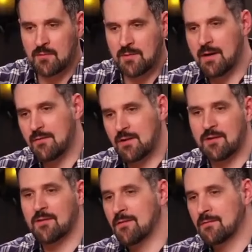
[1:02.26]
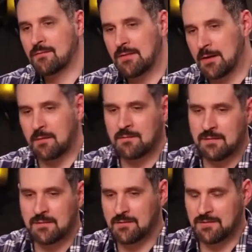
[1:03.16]
Do you have any other, you know,
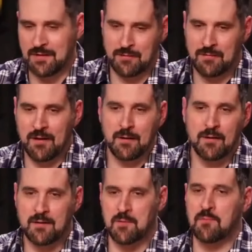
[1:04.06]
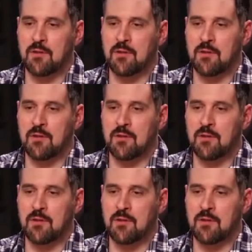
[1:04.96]
stuff flying around in your